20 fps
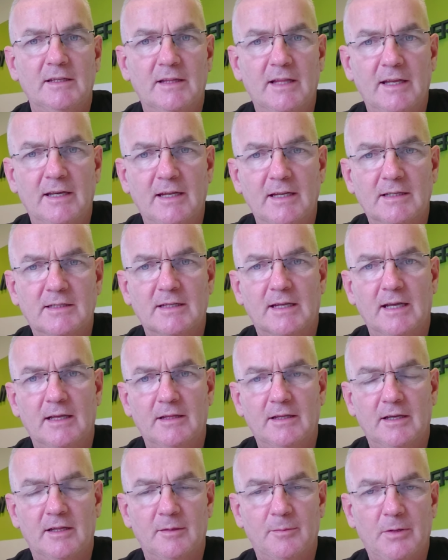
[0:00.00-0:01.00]
they need to get
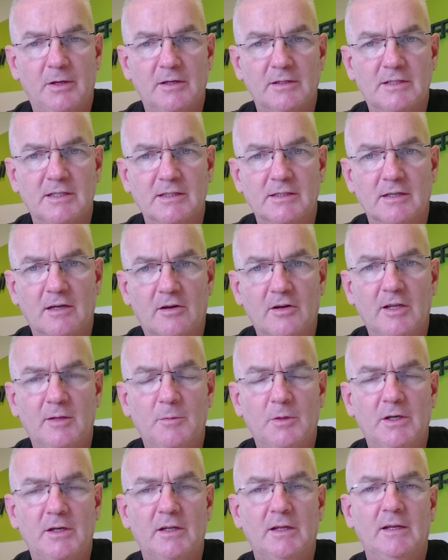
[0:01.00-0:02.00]
the other party's
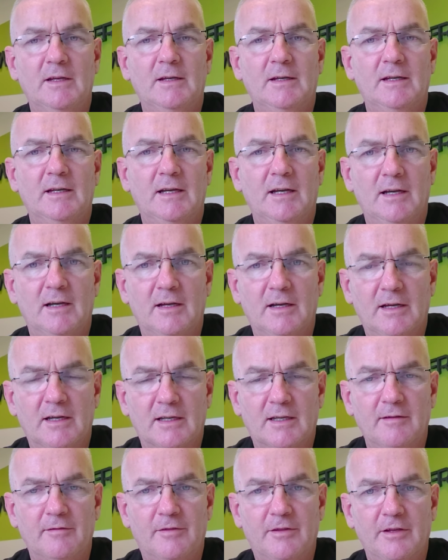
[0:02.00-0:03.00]
agreement
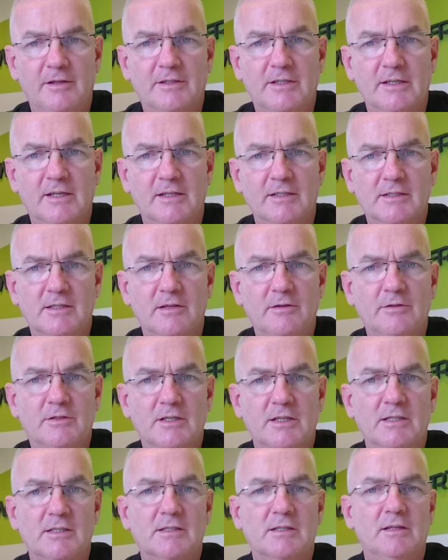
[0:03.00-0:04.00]
and give 30 days
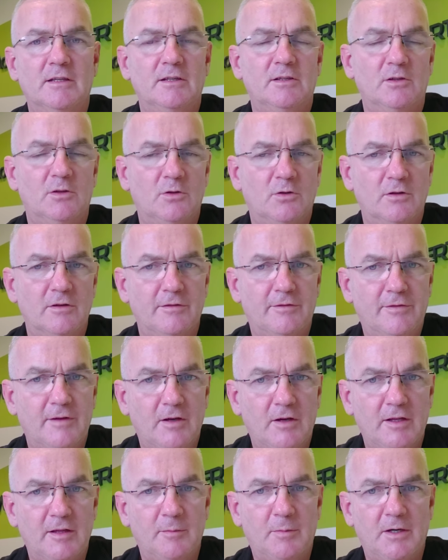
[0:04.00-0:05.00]
notice, or if
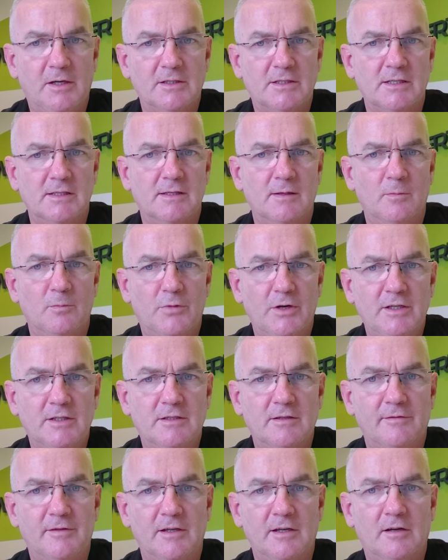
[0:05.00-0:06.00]
either party is in
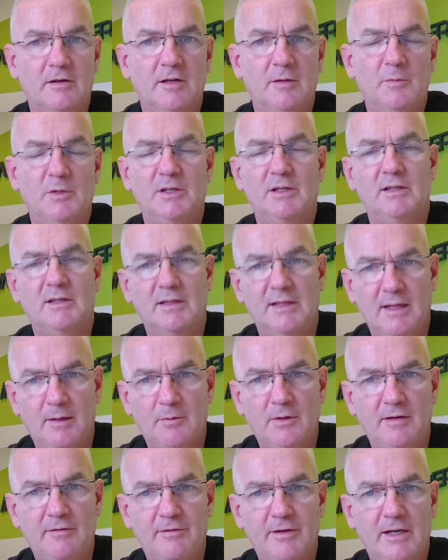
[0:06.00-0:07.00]
breach of the agreement, that
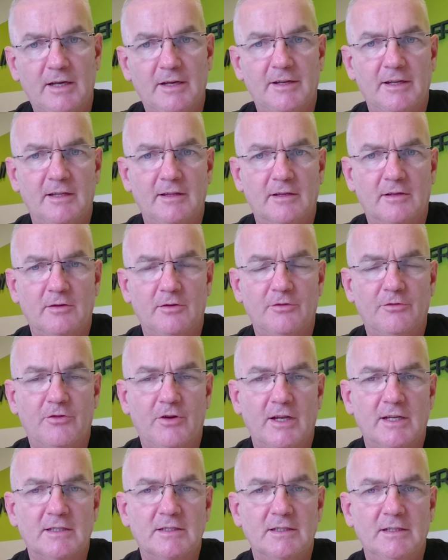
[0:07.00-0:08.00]
will invalidate the
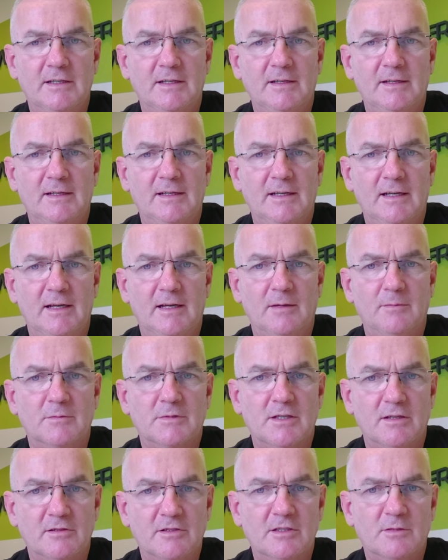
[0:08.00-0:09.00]
contract.
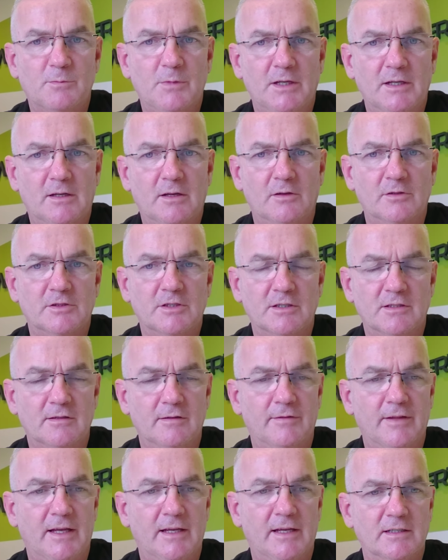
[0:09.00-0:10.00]
So just be conscious
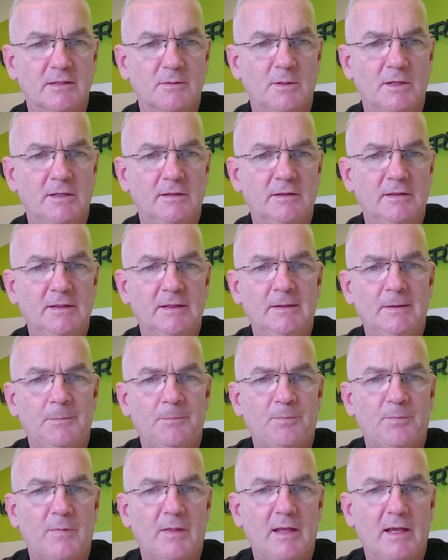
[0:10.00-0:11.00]
of as well,
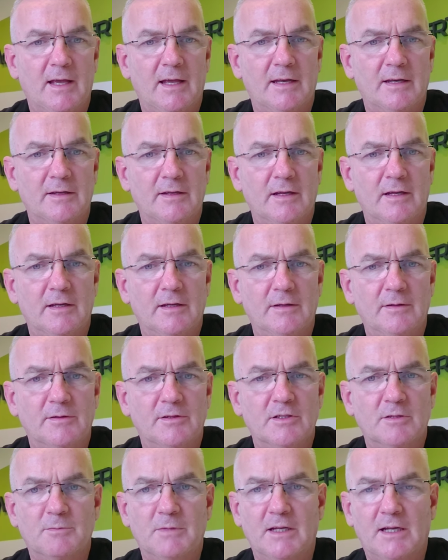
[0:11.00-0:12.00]
and
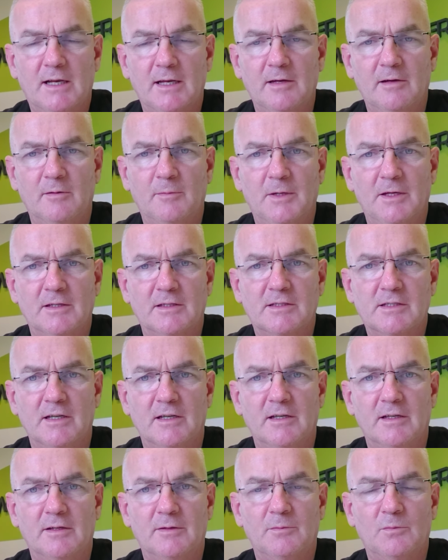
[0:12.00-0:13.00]
just be clear about
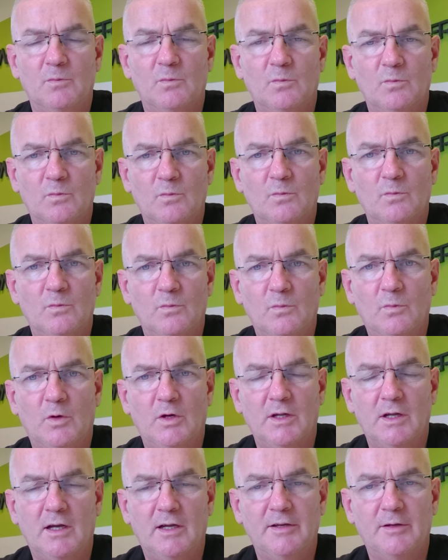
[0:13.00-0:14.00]

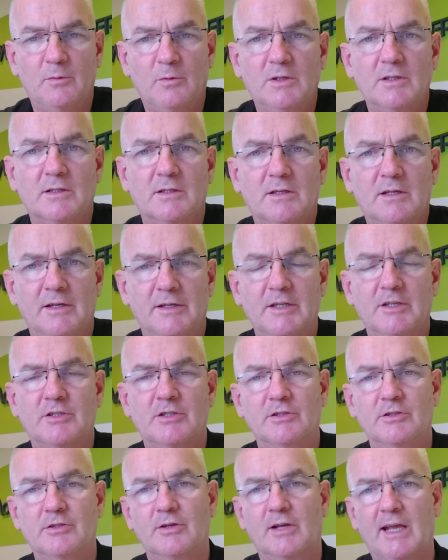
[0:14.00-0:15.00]
under what
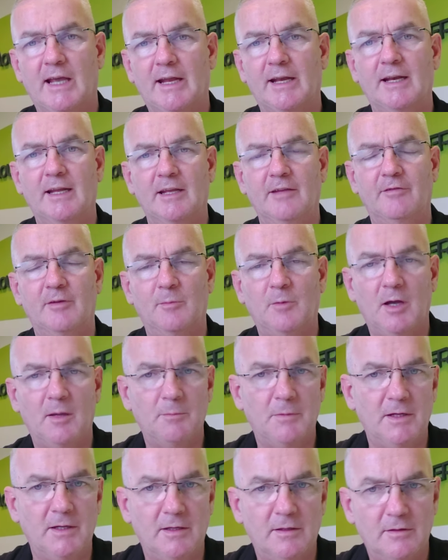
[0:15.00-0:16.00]
conditions you can leave. It
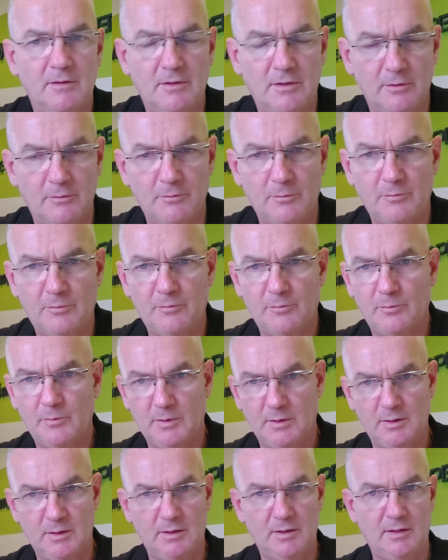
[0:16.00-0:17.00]
might be,
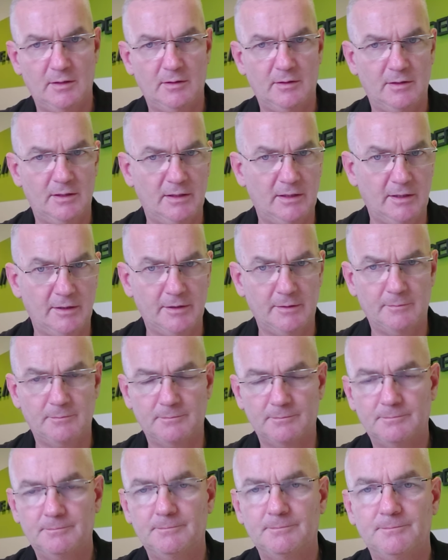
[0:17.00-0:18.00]
another
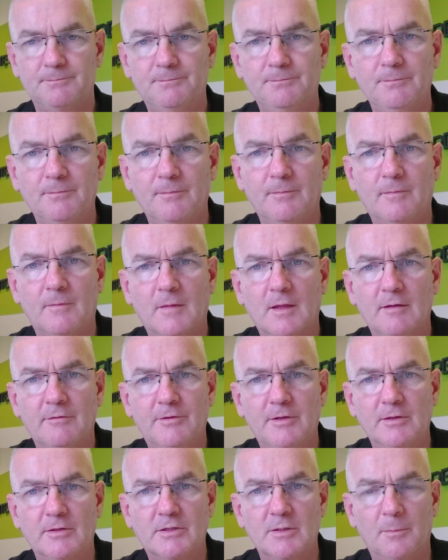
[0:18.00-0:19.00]

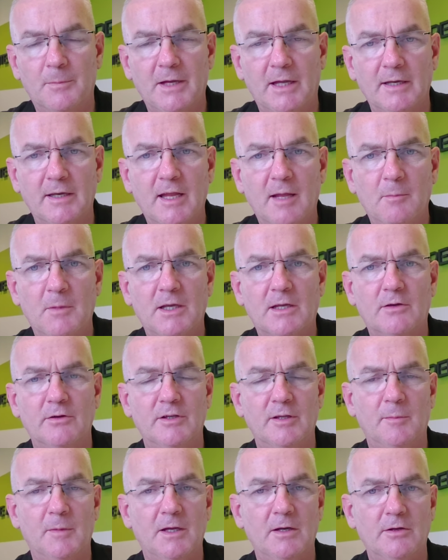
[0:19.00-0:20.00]
future pandemic, or
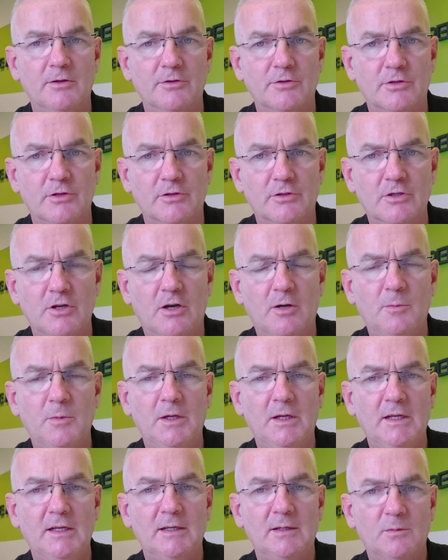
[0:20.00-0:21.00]
you may lose your job.
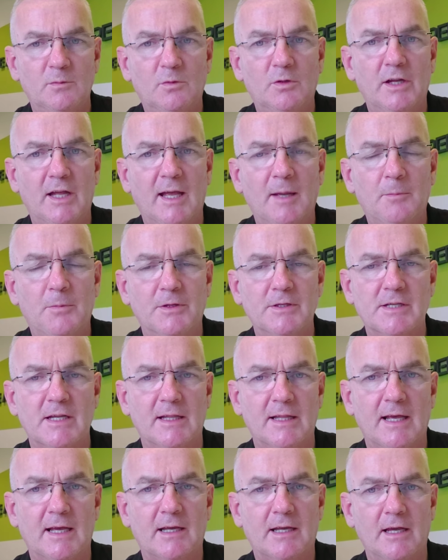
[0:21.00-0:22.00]
What happens
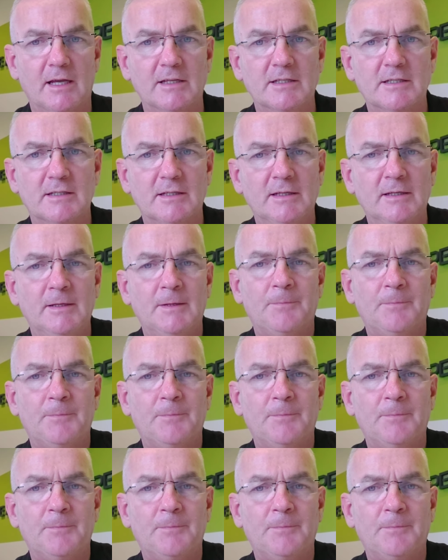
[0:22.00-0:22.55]
in that case?